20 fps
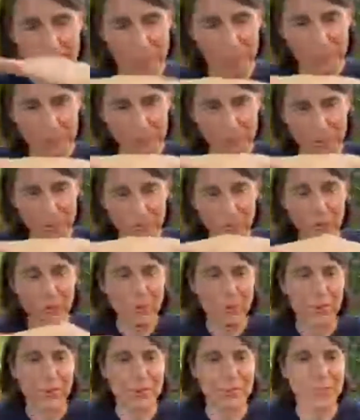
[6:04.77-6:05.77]
maybe a few
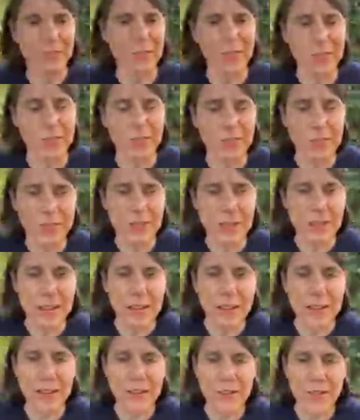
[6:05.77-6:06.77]
minutes
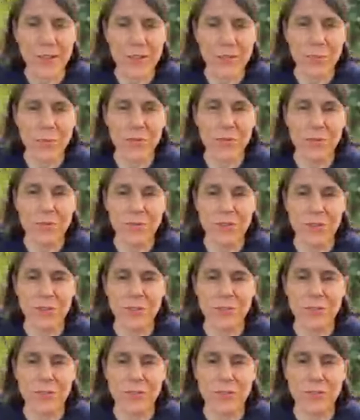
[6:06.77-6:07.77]
that's when you
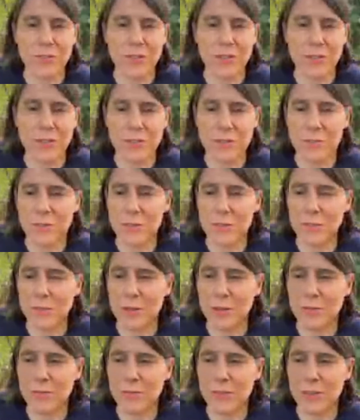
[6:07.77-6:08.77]
start seeing some of the
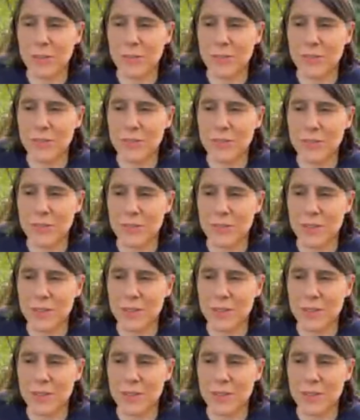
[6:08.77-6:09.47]
benefits.